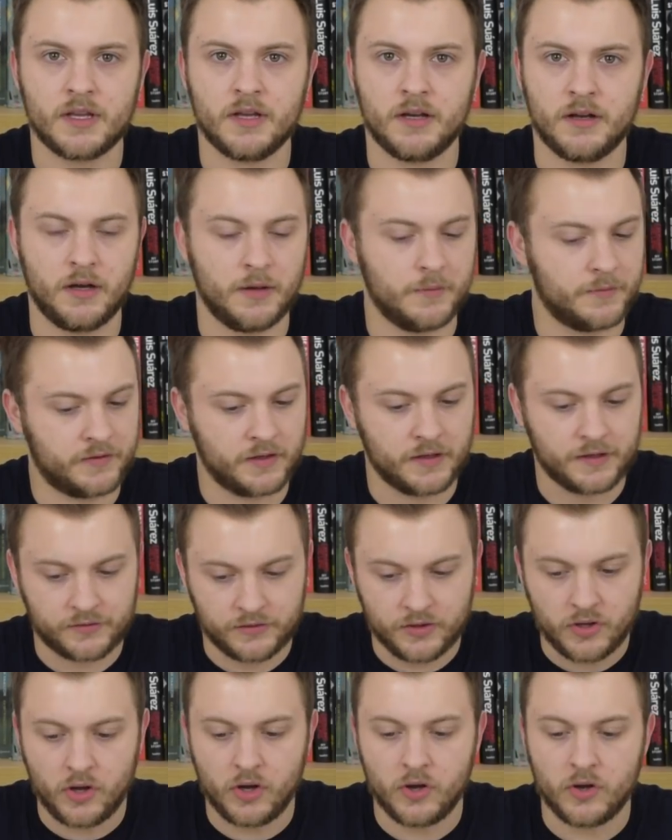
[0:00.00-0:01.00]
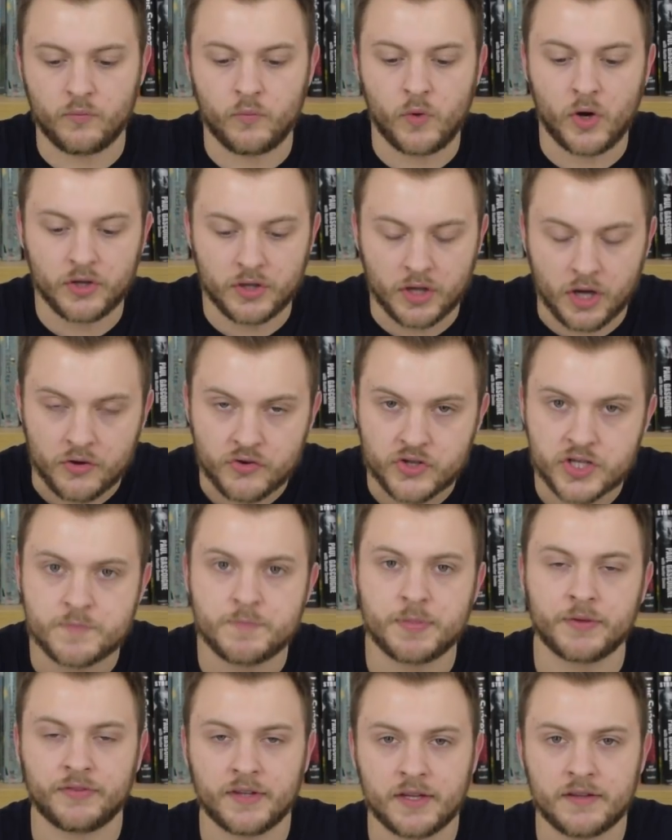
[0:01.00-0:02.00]
Obviously, it's not a one
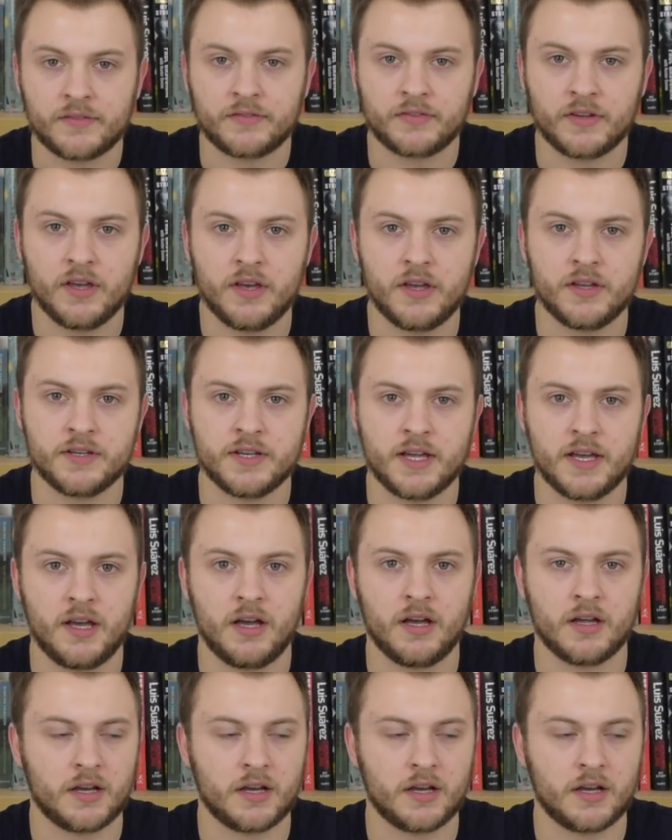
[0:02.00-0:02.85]
hundred percent certain yet.